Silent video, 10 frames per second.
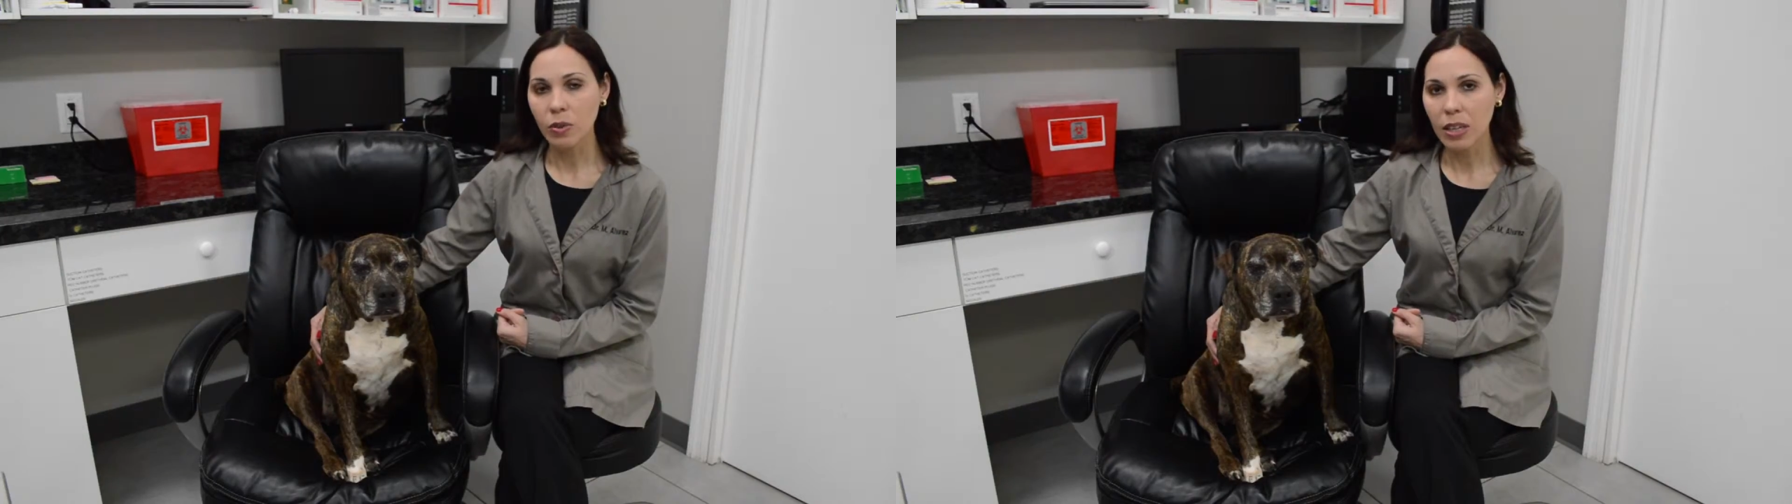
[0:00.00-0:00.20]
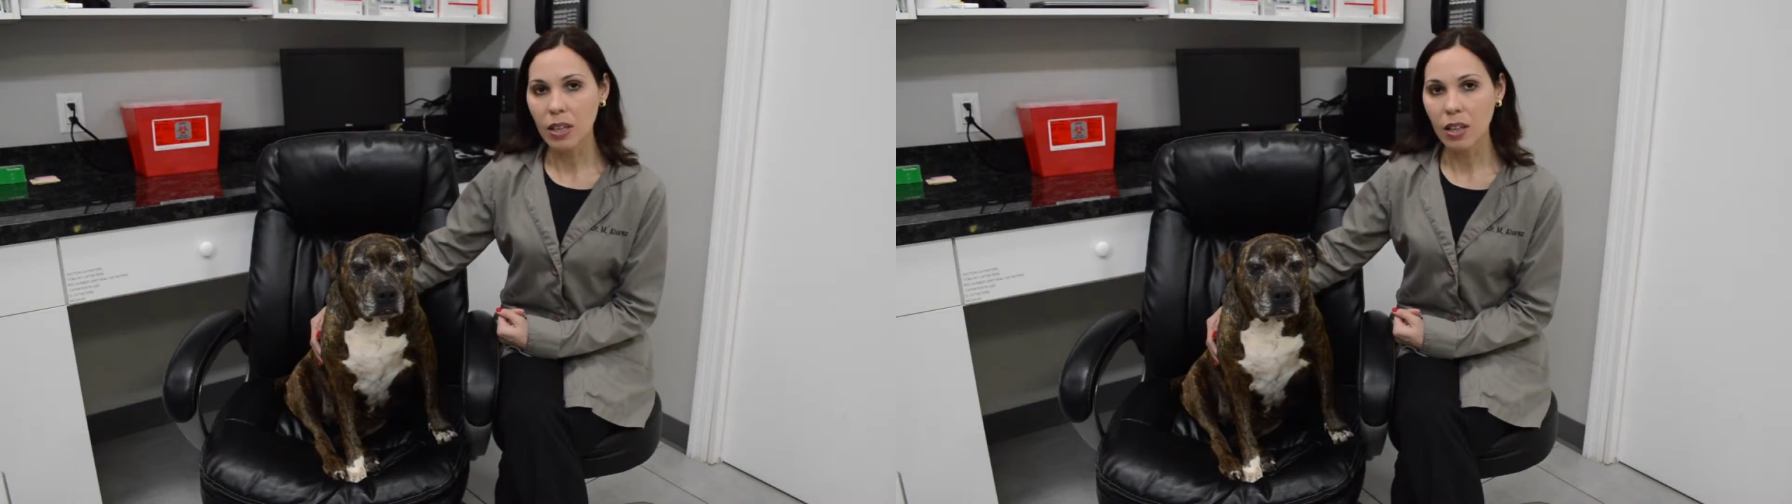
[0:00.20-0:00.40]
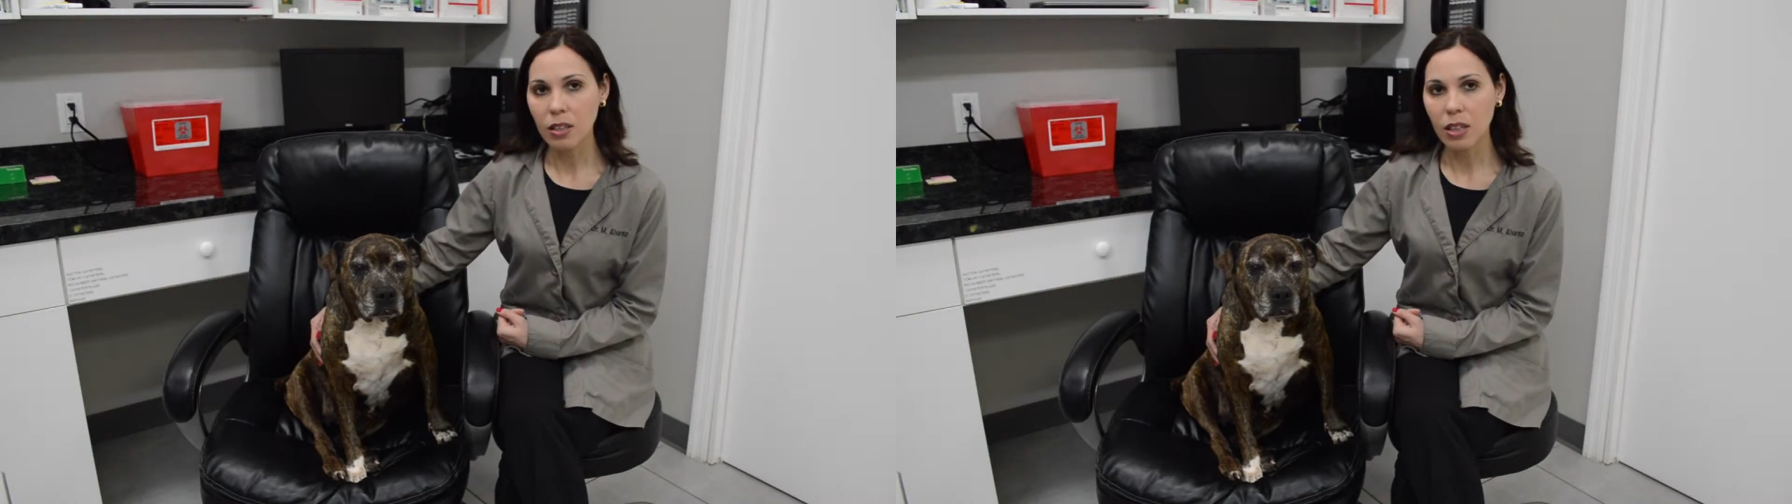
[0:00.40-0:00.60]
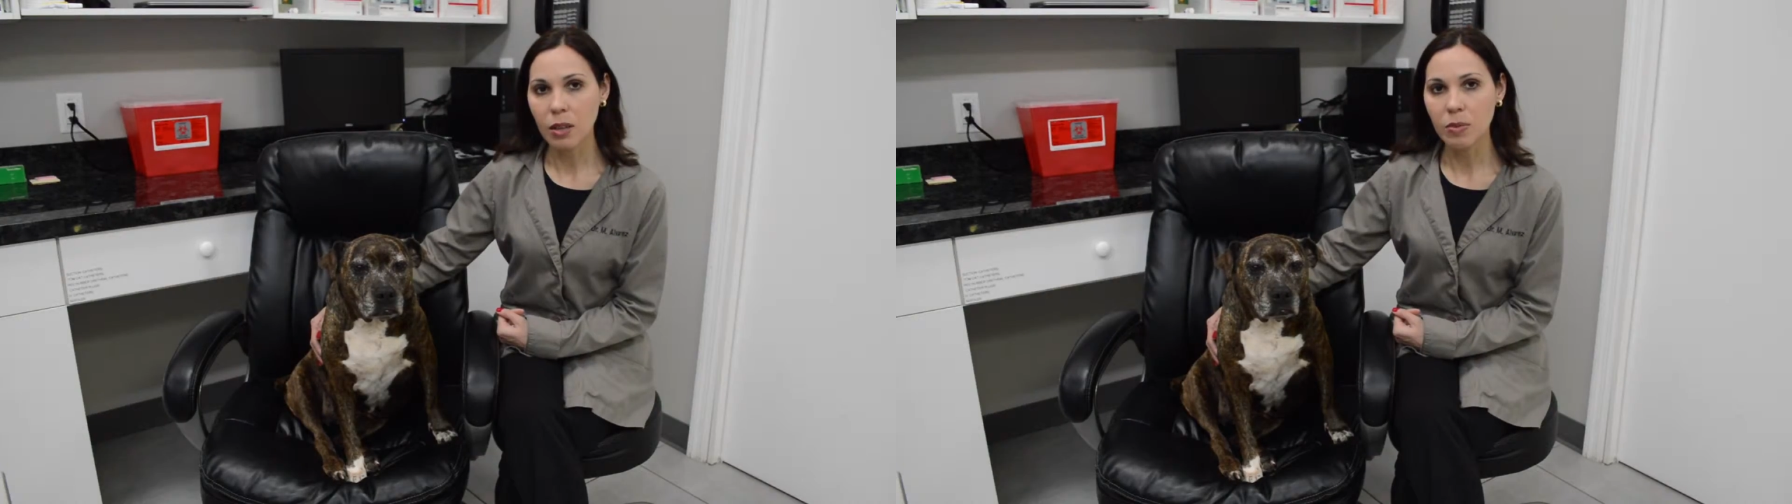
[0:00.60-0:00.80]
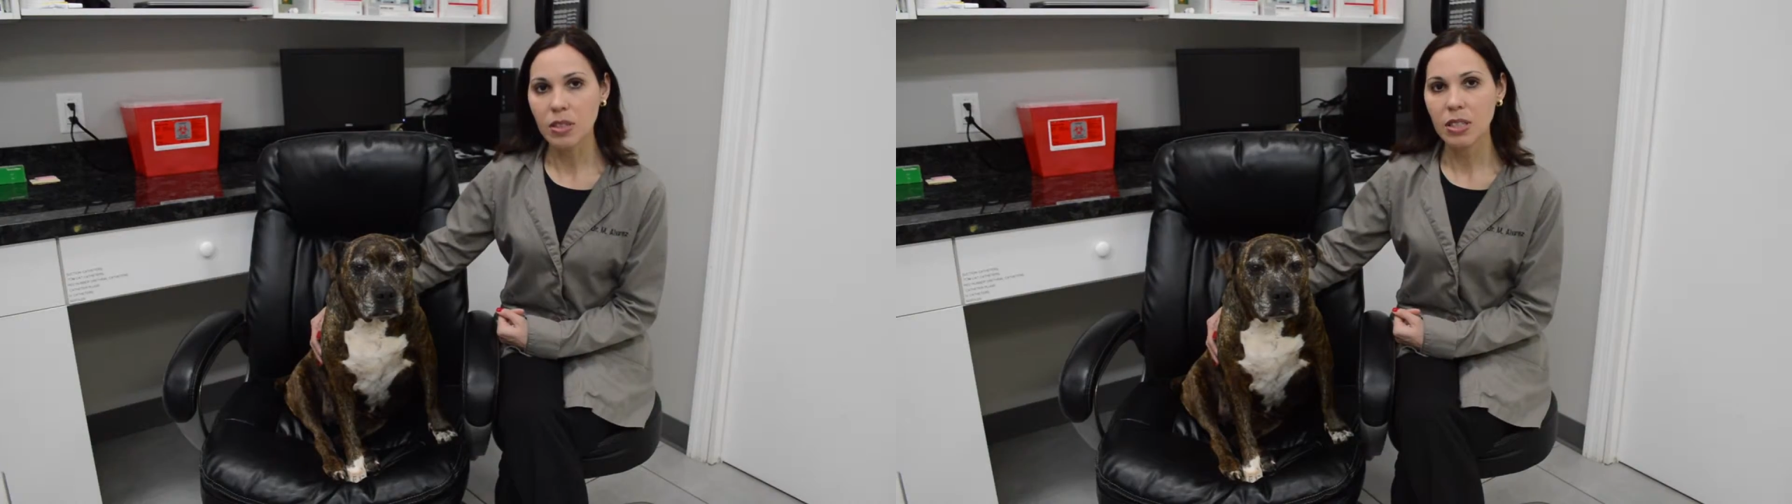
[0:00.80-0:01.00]
red colored
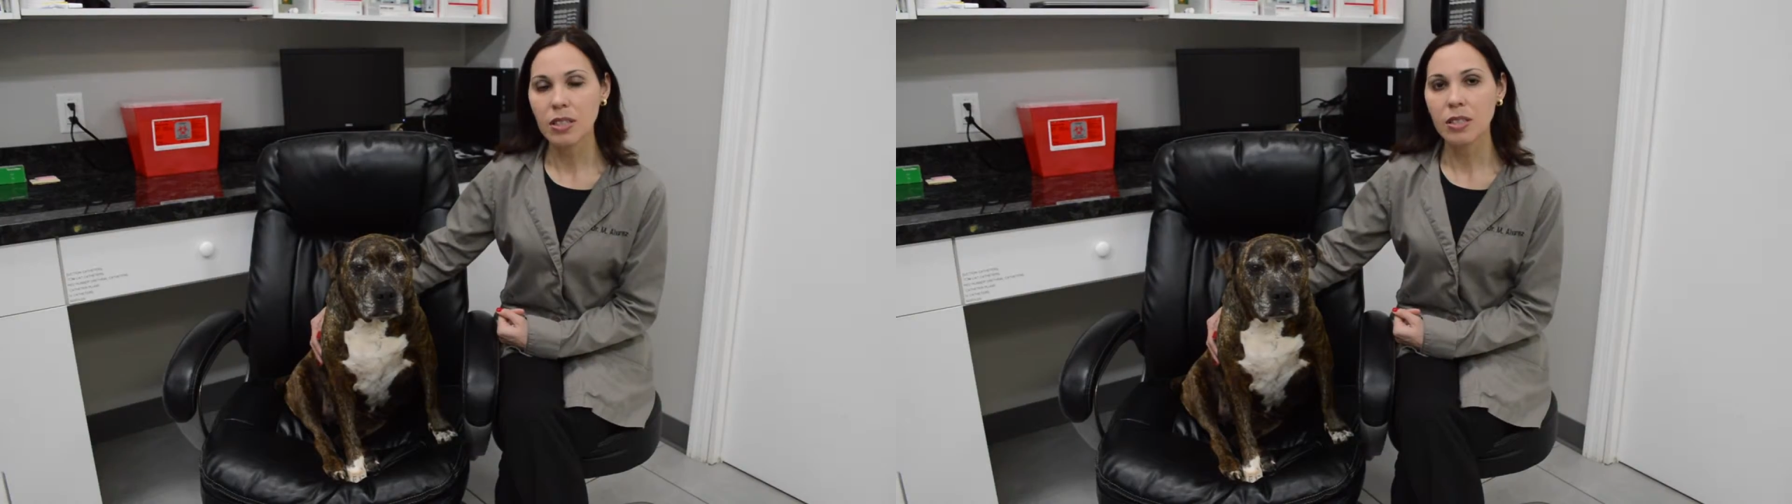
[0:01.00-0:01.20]
gums,